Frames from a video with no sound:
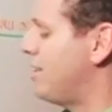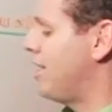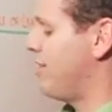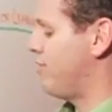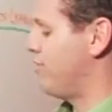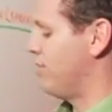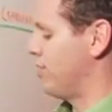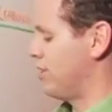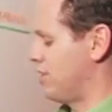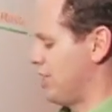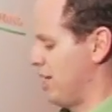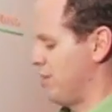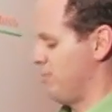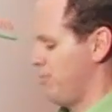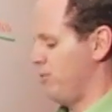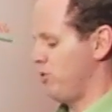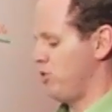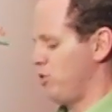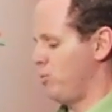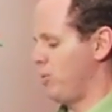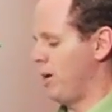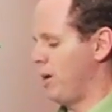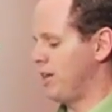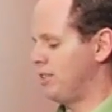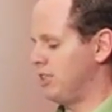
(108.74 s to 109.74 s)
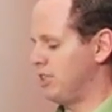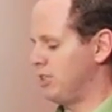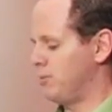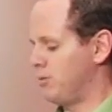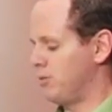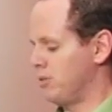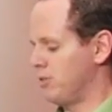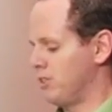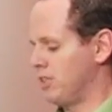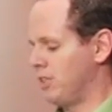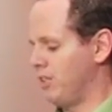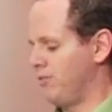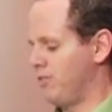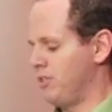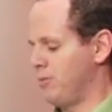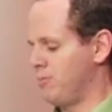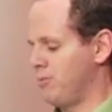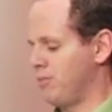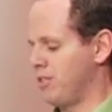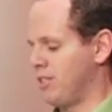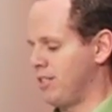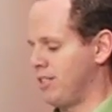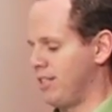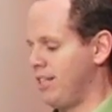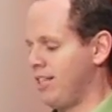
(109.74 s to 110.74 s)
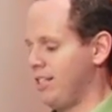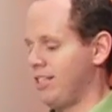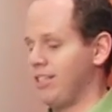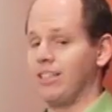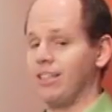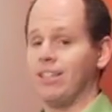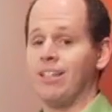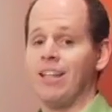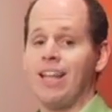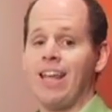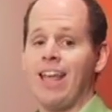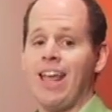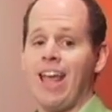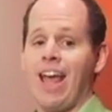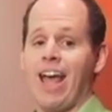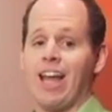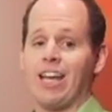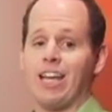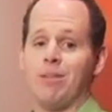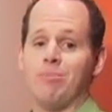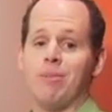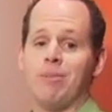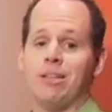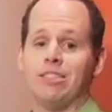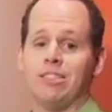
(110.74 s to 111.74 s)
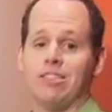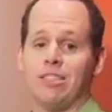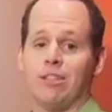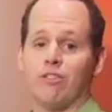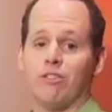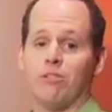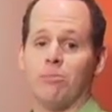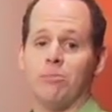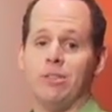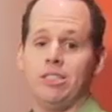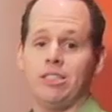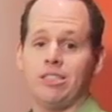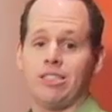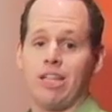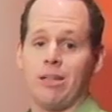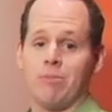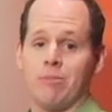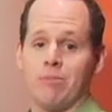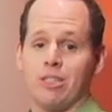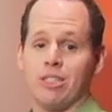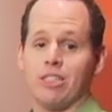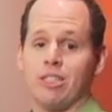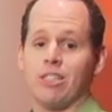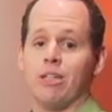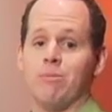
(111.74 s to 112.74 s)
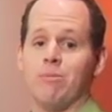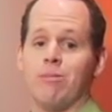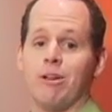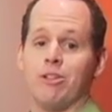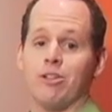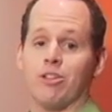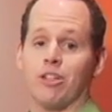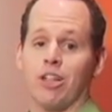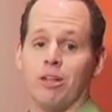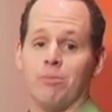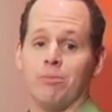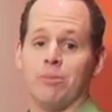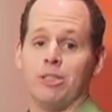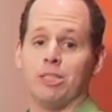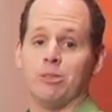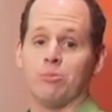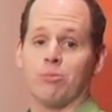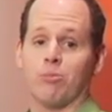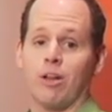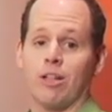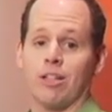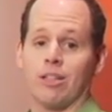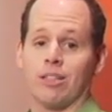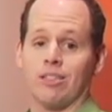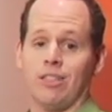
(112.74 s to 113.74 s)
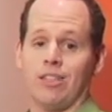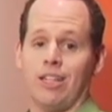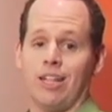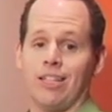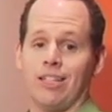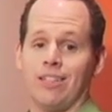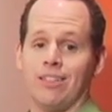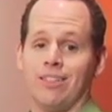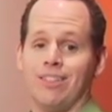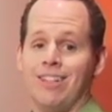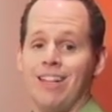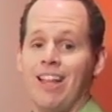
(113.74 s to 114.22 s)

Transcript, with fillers: say, for example, you watched this person give this presentation and he made several misstatements about your company's product line.